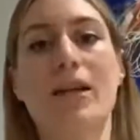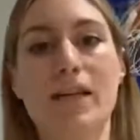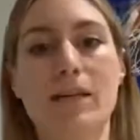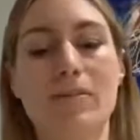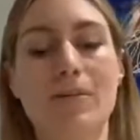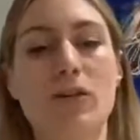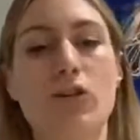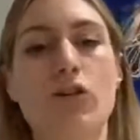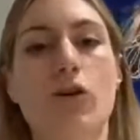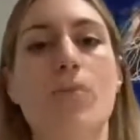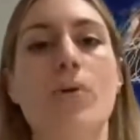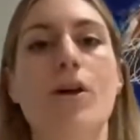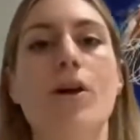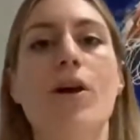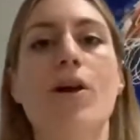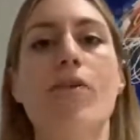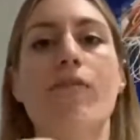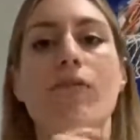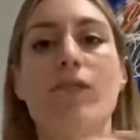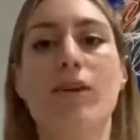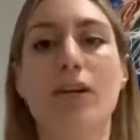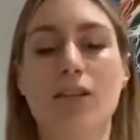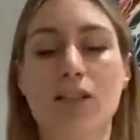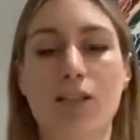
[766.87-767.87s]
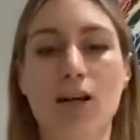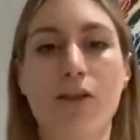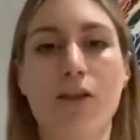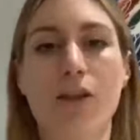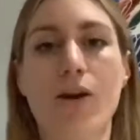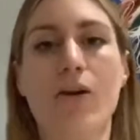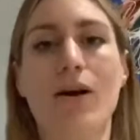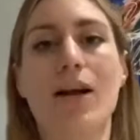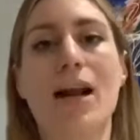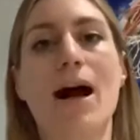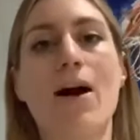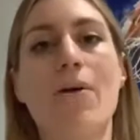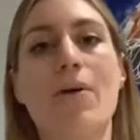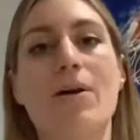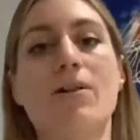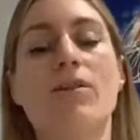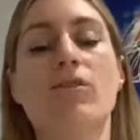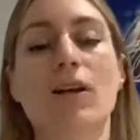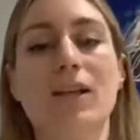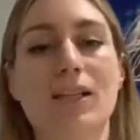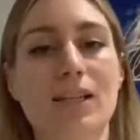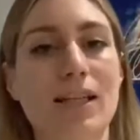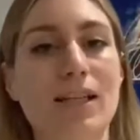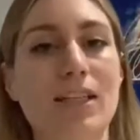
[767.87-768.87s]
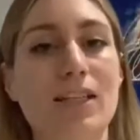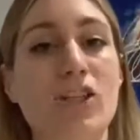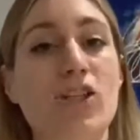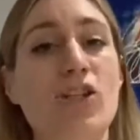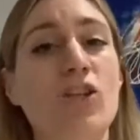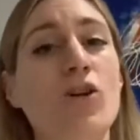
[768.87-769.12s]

need to be dominant over each other and how it translates